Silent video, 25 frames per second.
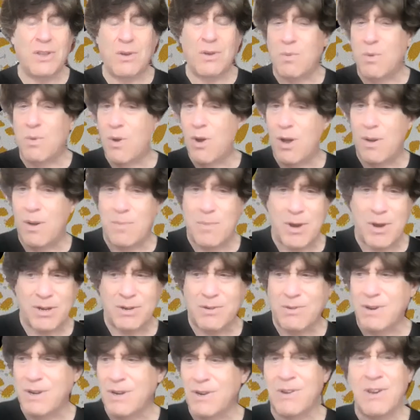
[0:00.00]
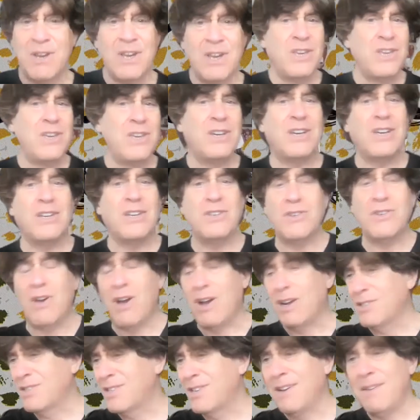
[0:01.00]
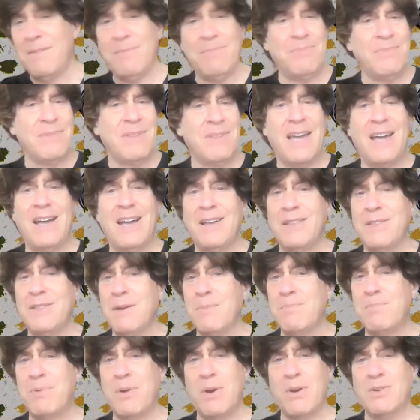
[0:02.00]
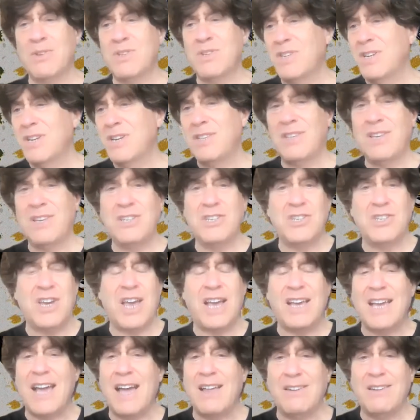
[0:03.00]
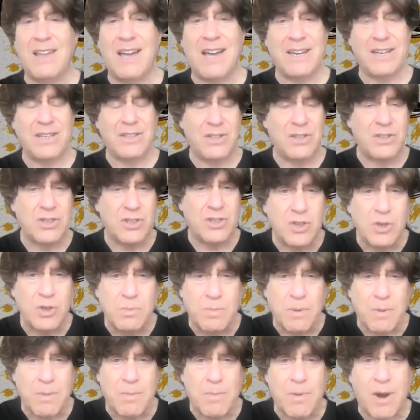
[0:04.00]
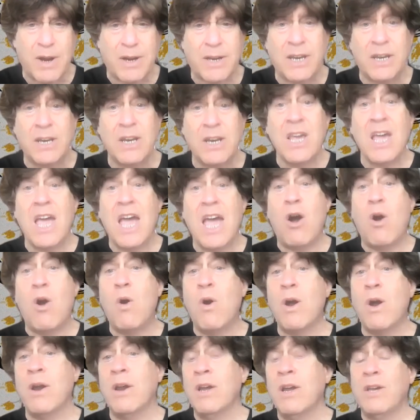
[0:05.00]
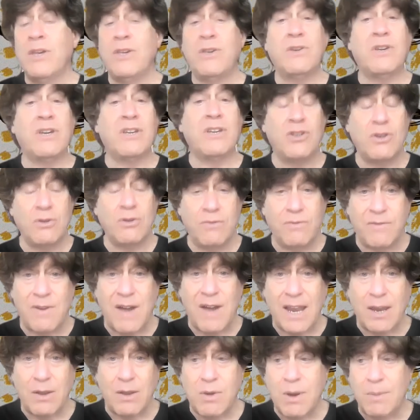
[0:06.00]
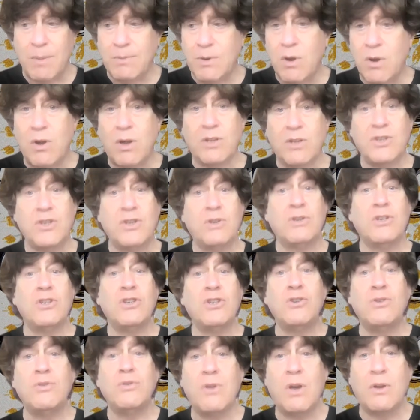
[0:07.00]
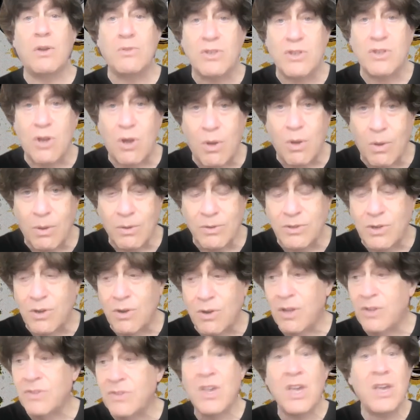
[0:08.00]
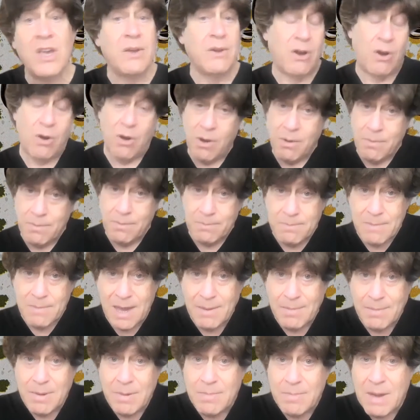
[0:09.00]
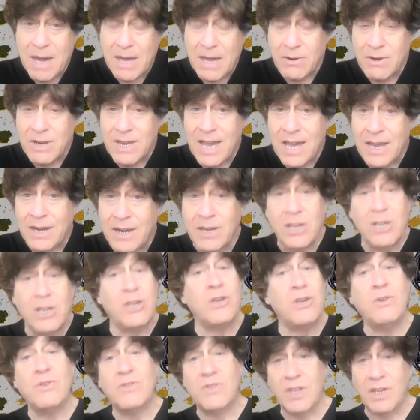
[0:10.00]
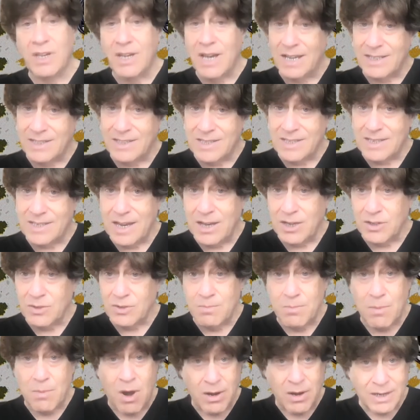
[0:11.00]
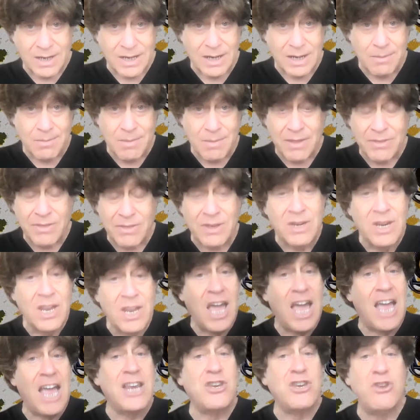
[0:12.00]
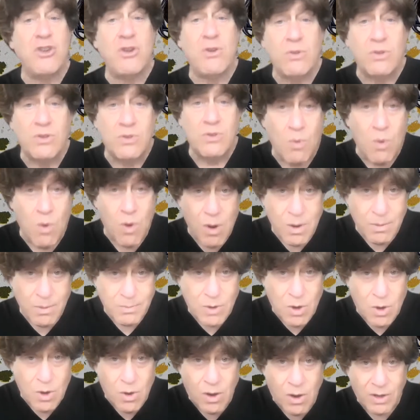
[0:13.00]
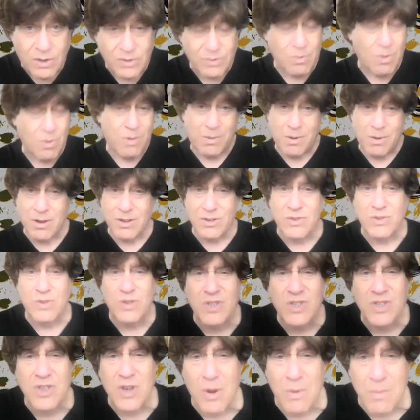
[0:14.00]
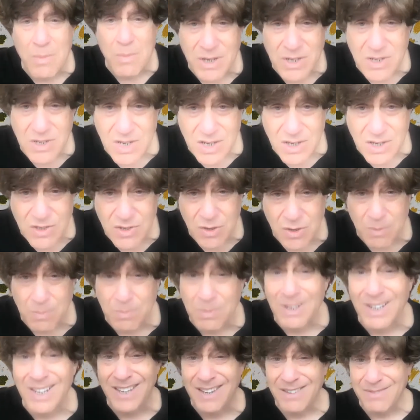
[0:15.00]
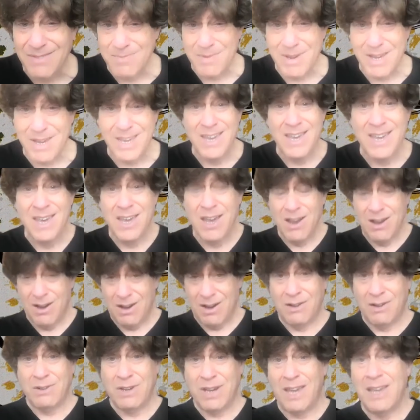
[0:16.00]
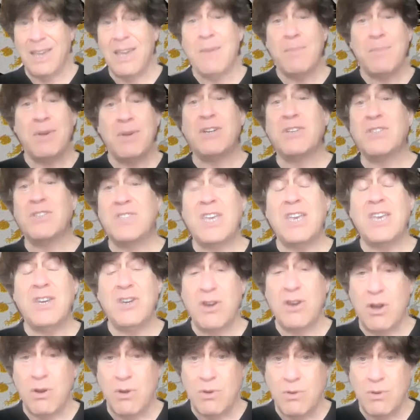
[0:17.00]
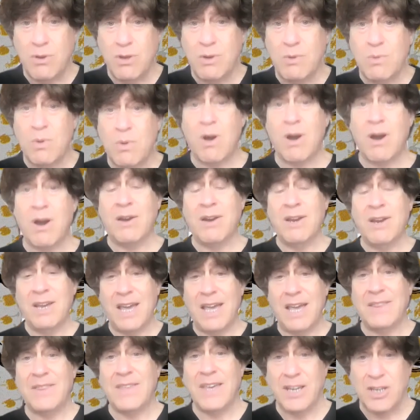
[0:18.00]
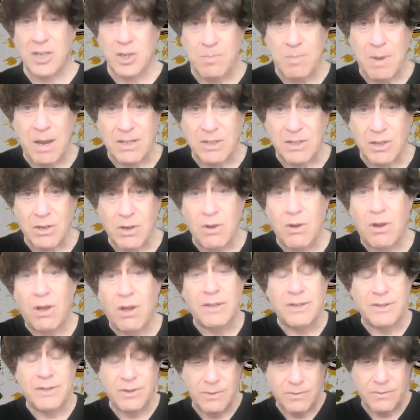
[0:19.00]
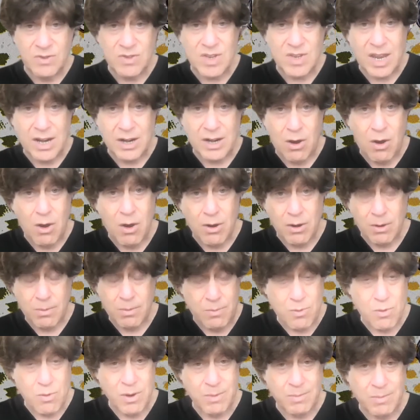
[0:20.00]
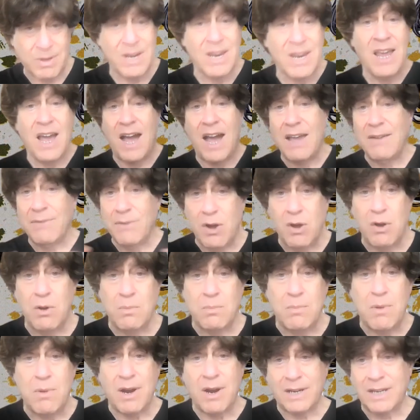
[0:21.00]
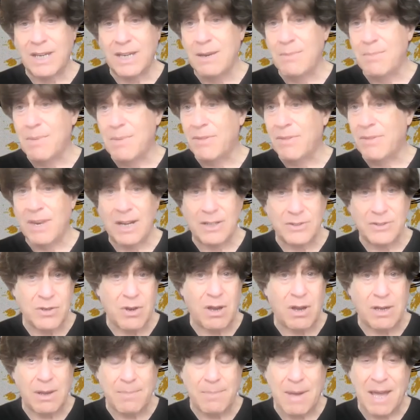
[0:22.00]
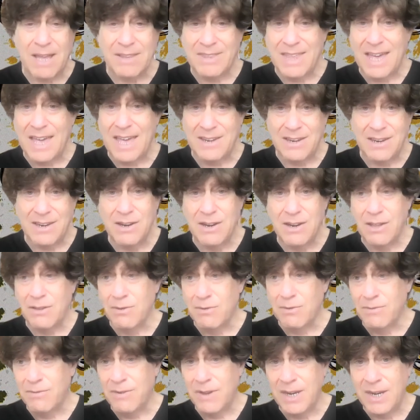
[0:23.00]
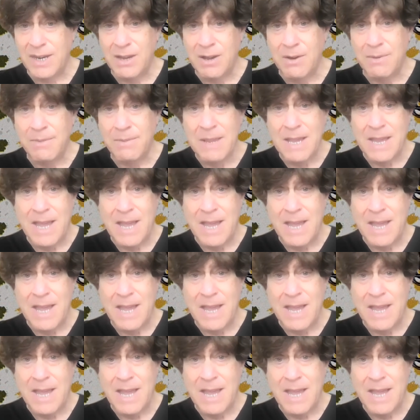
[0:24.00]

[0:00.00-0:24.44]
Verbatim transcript: the Walmart greeter. You can talk to uh, the person in the checkout line in the supermarket, or you can do follow up calls. You can do those cold calls, or maybe better yet, use the GUTS sales marketing method and use warm calls. Warm calls are so much easier, believe me okay because they know who you are and they expect a call and you've set a hard appointment i have a whole marketing method i'll talk about that in another video